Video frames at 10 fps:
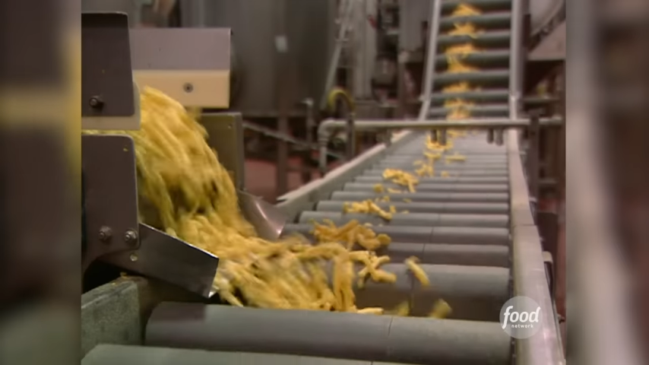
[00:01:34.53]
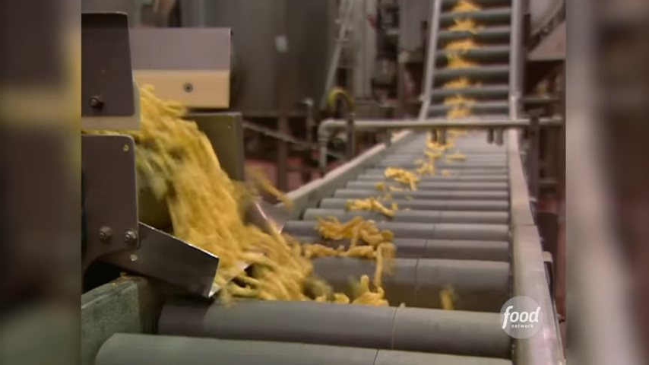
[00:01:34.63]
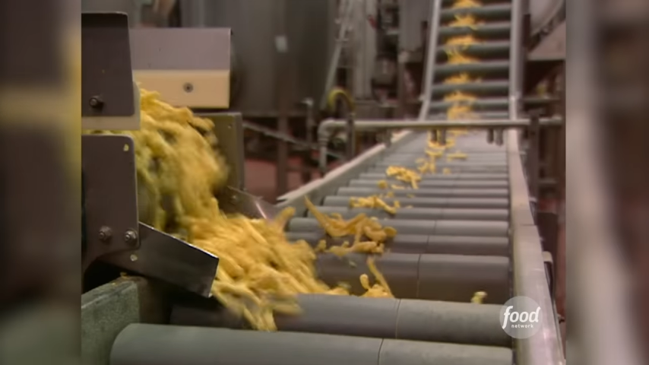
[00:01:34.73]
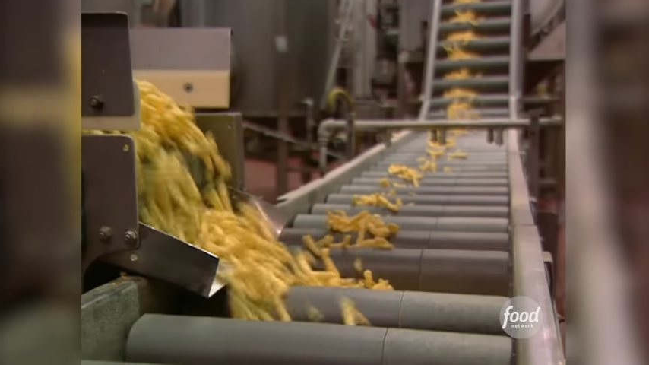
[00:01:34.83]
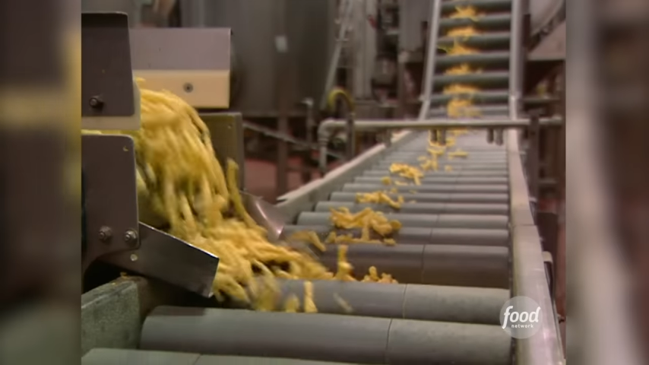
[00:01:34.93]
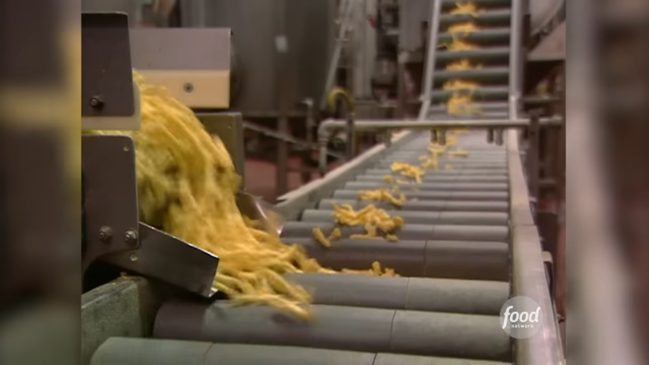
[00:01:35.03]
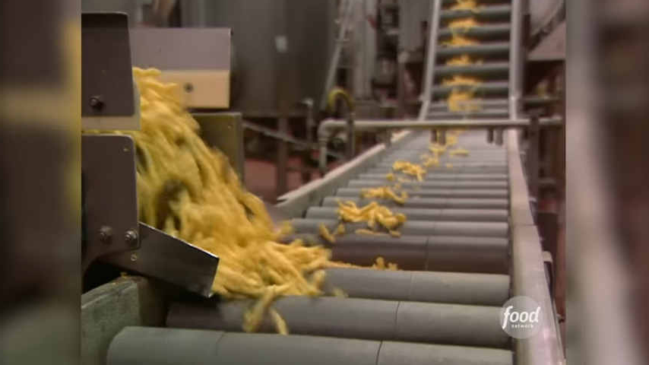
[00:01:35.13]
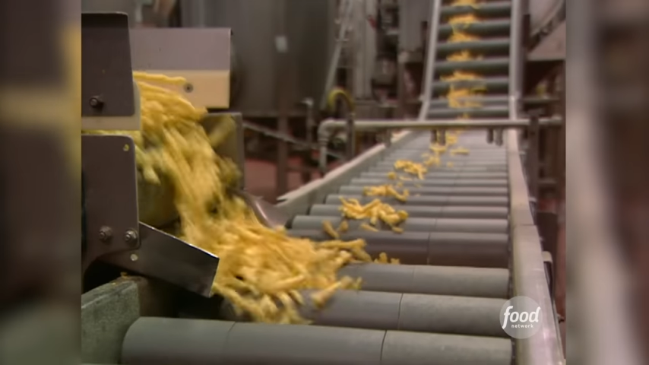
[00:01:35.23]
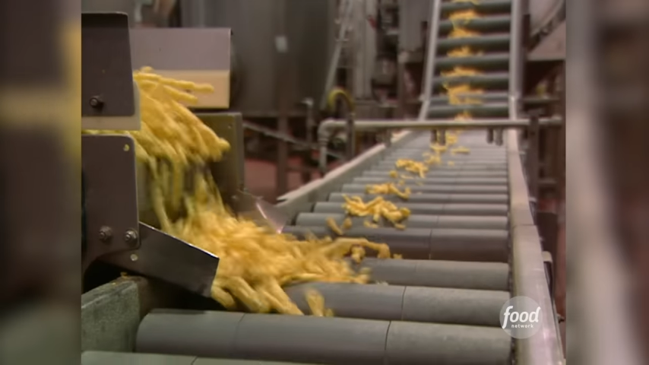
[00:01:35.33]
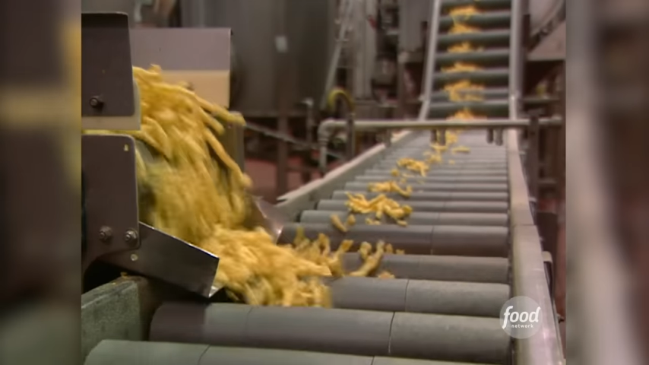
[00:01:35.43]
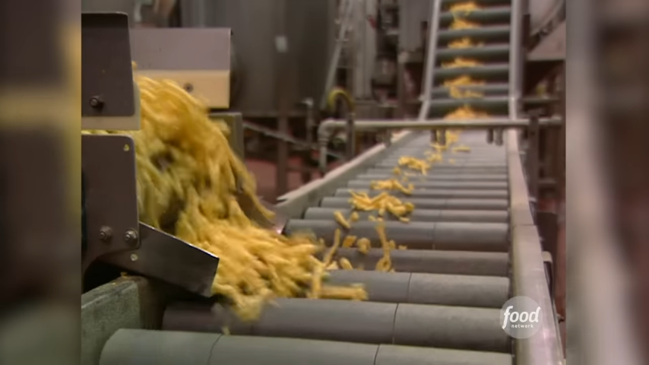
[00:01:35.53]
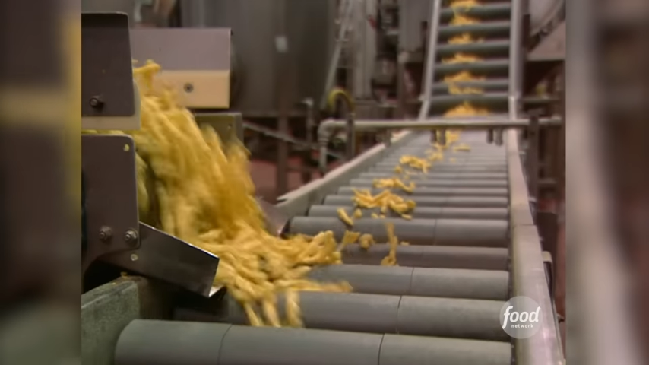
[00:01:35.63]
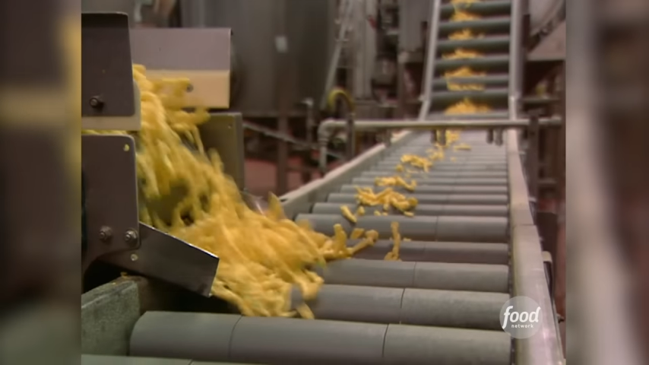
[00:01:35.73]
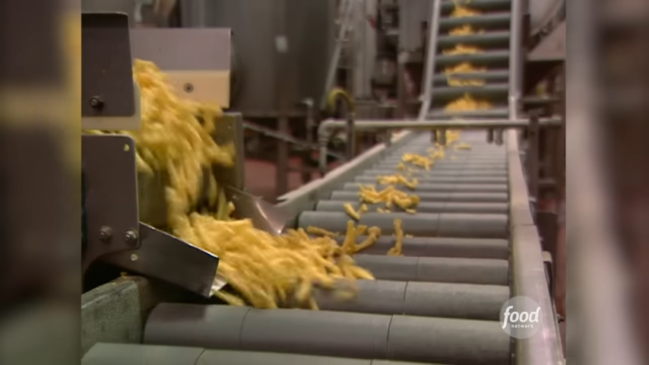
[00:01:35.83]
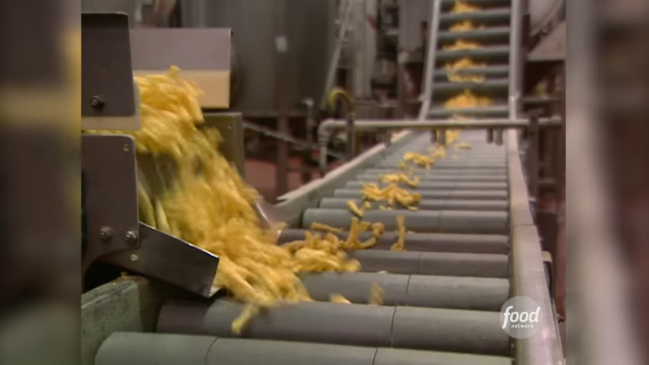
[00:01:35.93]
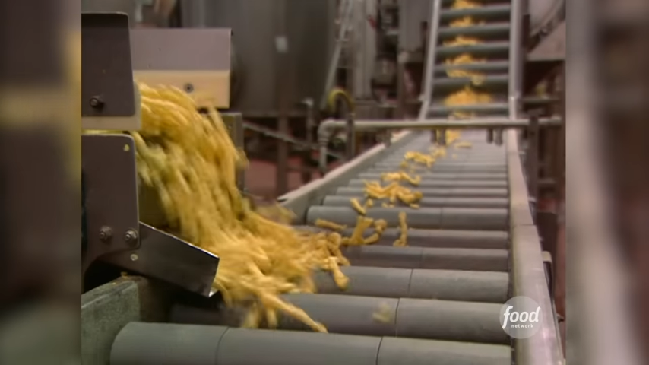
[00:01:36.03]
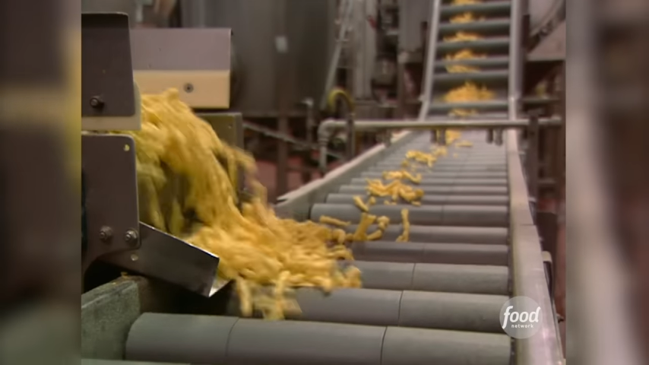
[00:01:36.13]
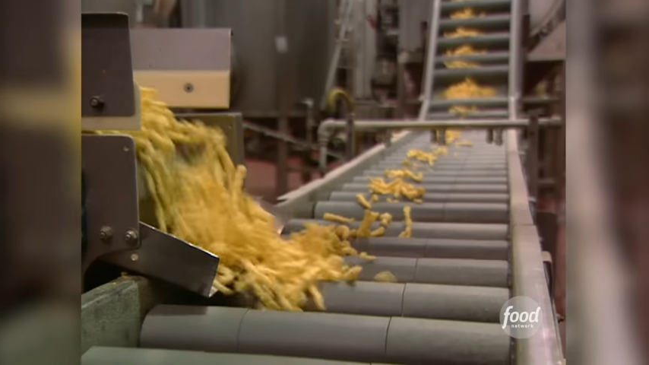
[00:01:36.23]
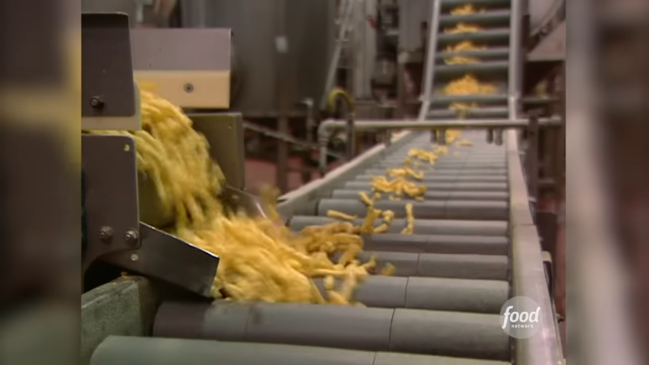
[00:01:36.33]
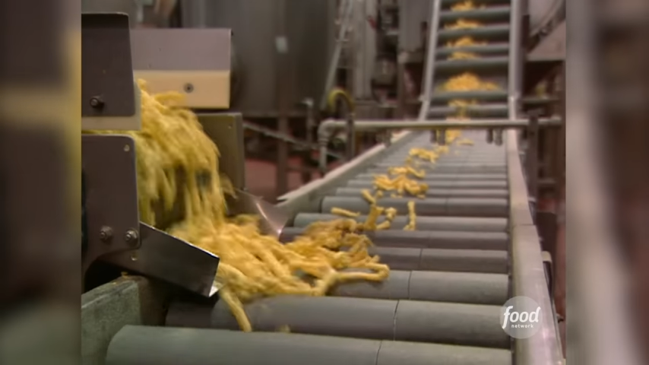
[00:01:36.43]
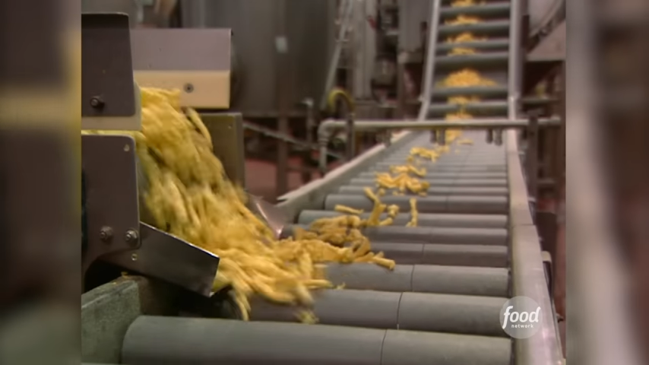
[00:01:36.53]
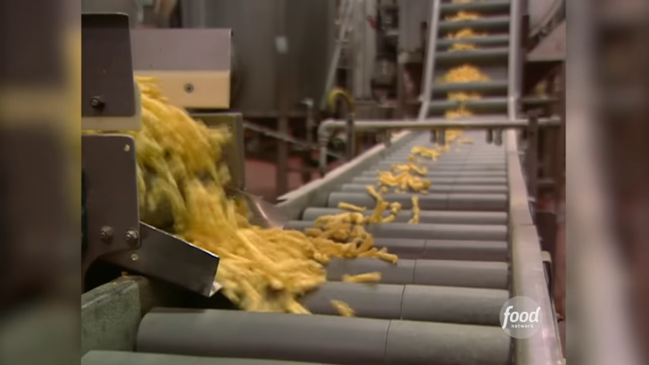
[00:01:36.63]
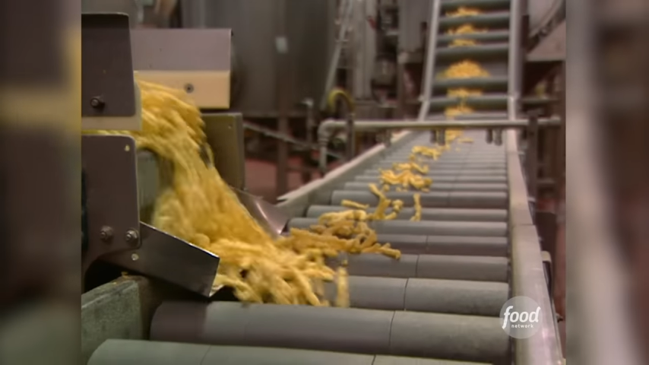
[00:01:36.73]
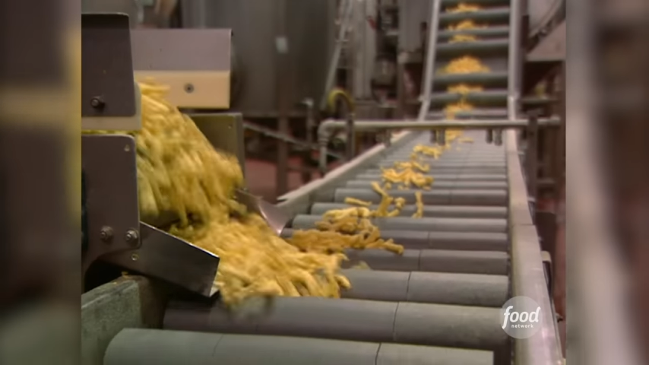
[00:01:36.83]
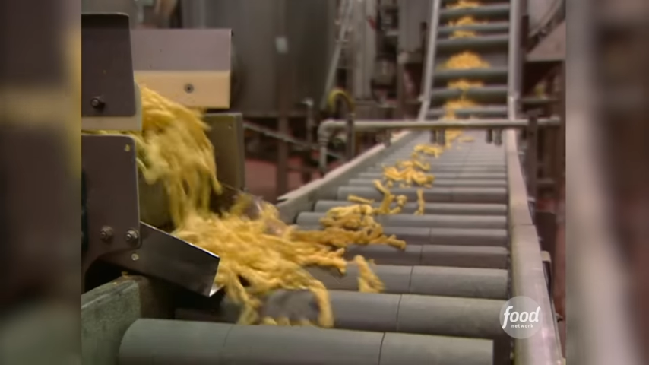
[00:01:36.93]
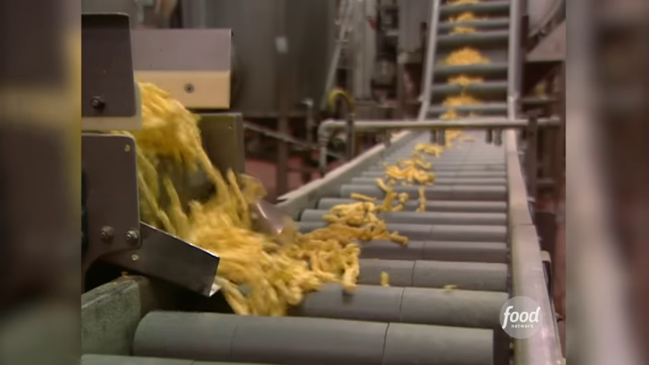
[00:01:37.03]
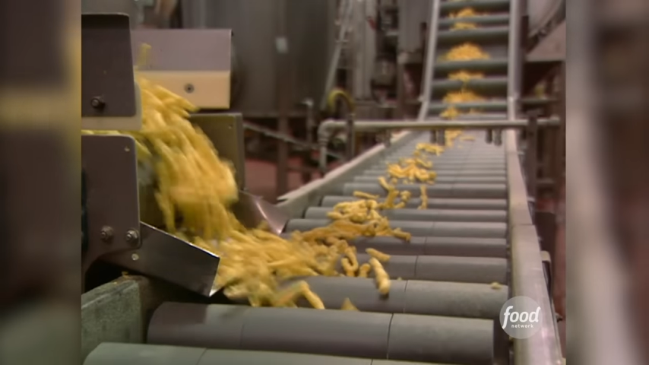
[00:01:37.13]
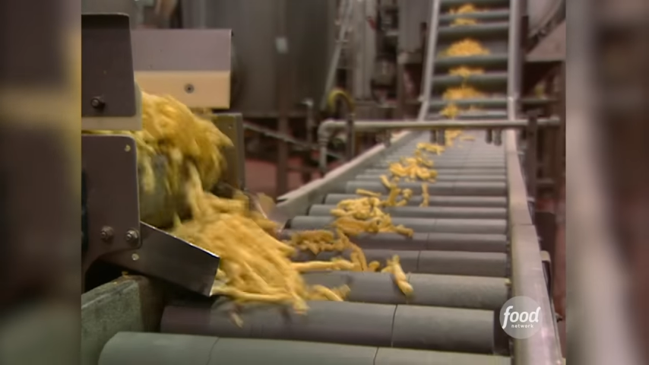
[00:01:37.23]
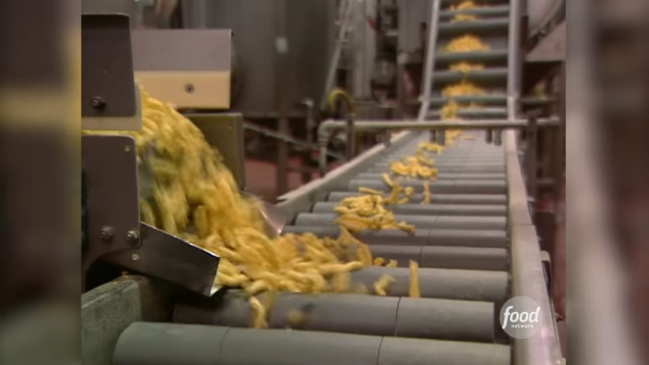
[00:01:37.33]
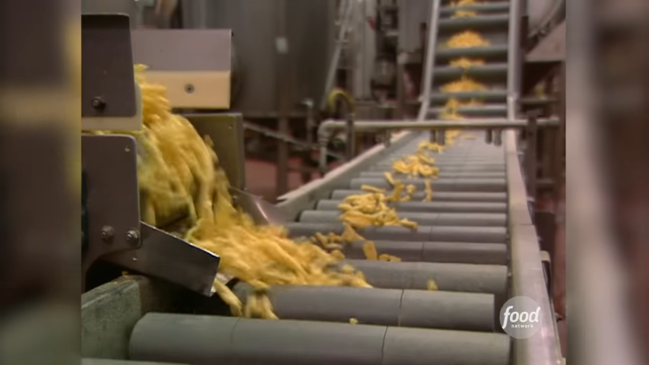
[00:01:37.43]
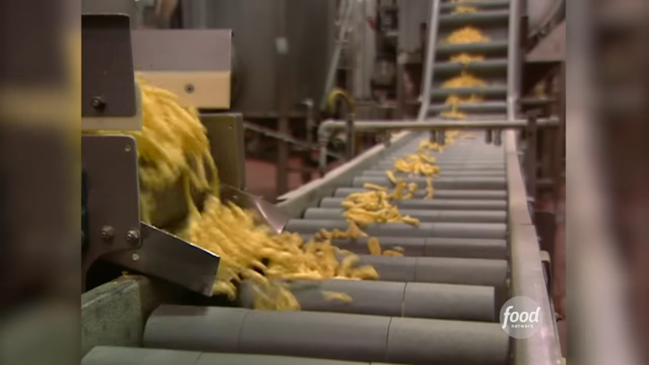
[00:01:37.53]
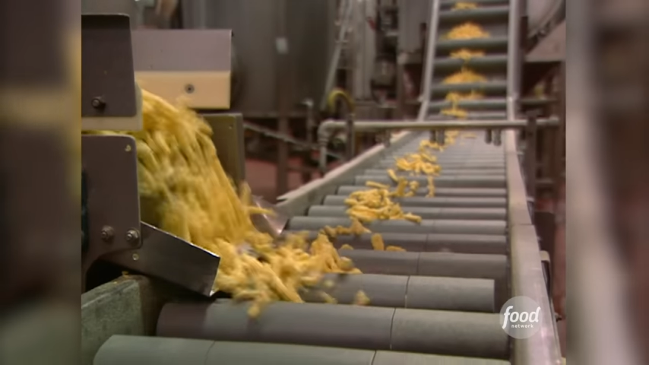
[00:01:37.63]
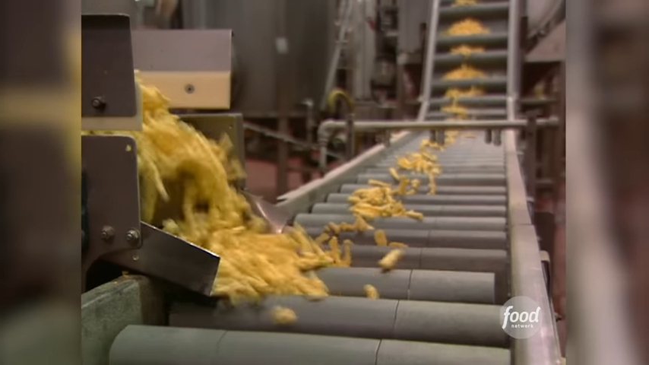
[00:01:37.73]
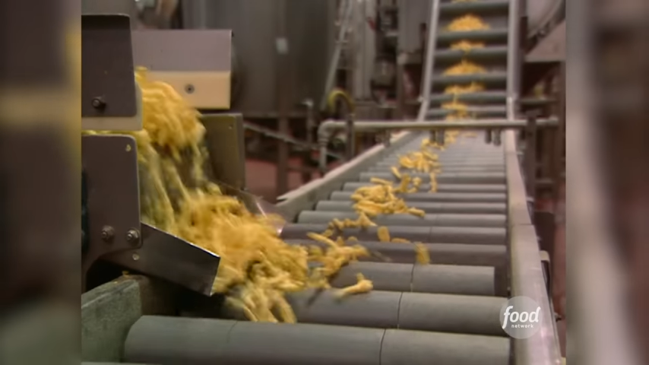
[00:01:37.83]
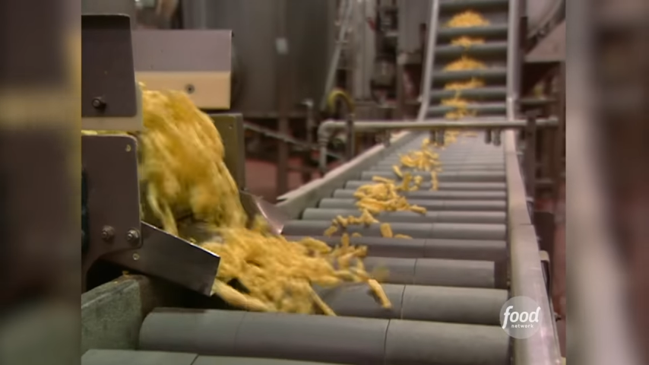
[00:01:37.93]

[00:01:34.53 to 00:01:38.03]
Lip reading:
Nobody's mouth can be seen.